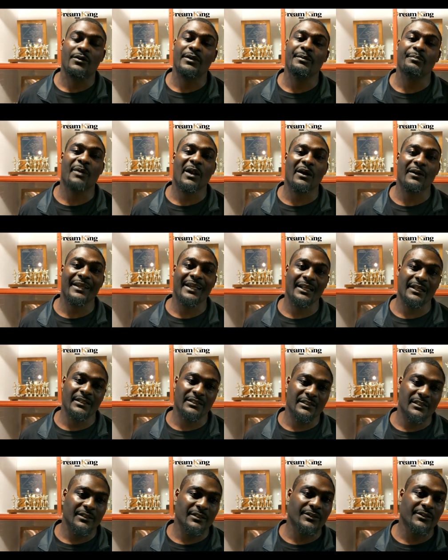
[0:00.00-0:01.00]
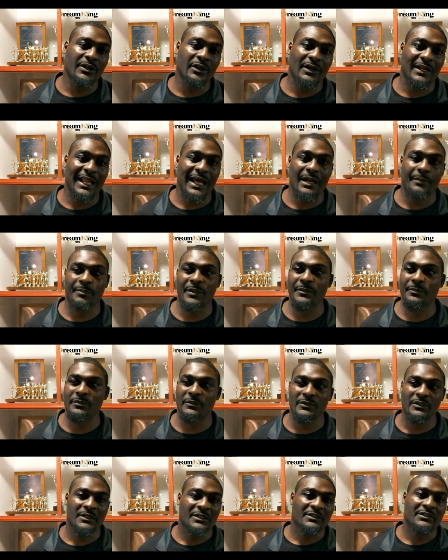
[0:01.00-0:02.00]
Oh, he brought energy. You know, a lot of
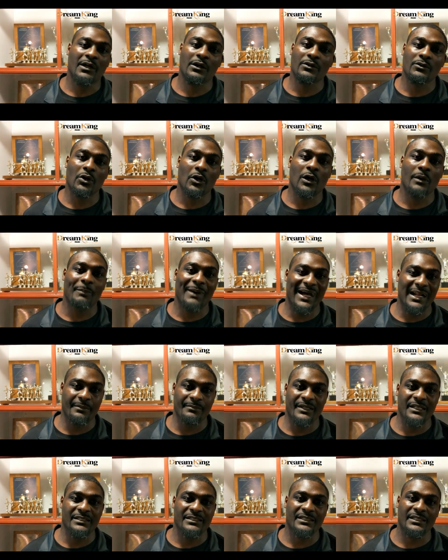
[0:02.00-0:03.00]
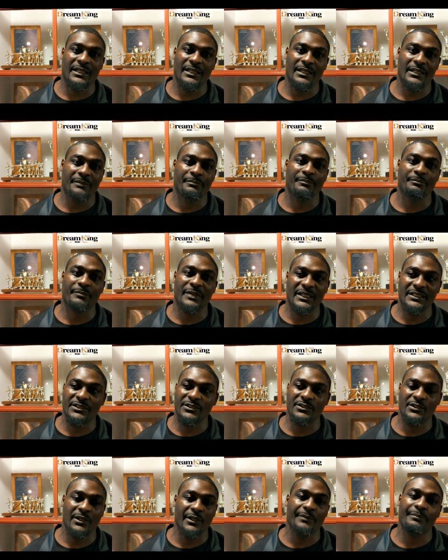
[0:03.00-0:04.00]
people don't know about him in the city, but
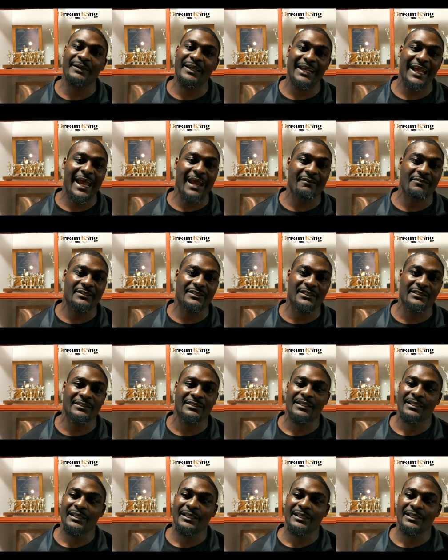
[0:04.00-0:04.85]
you know, he has been averaging.